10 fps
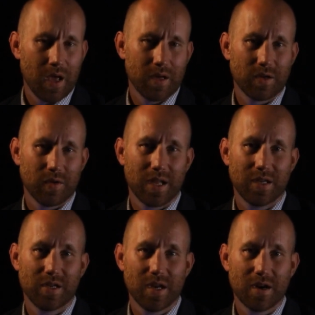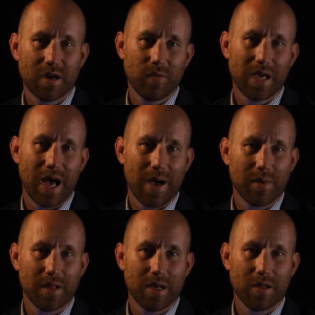And so in engineering, we
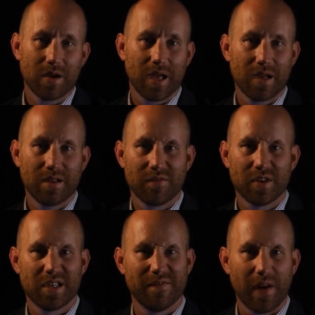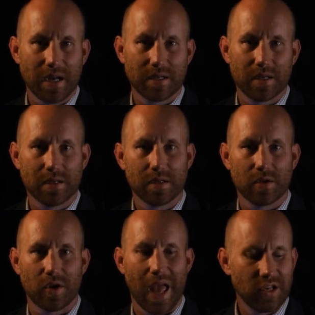commonly look at different devices
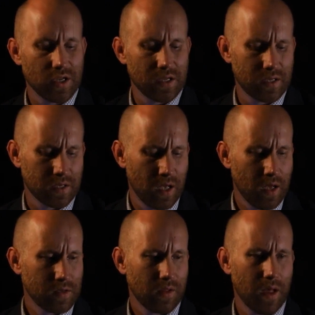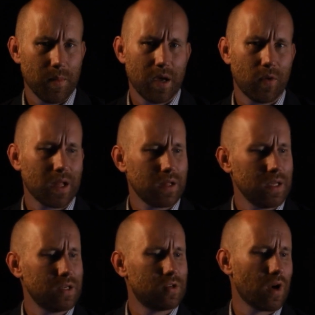or engines. So let me
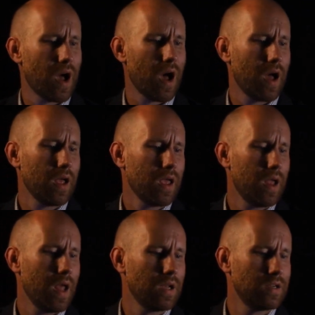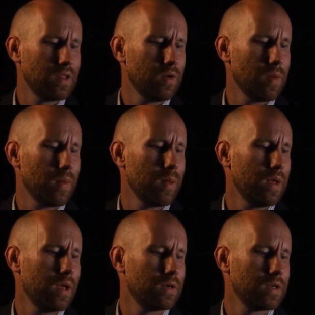quickly draw an engine that we might
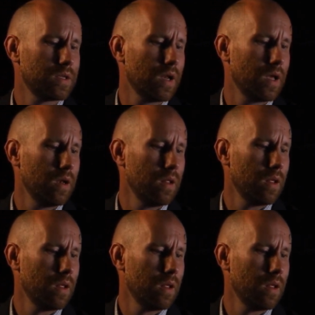be interested in.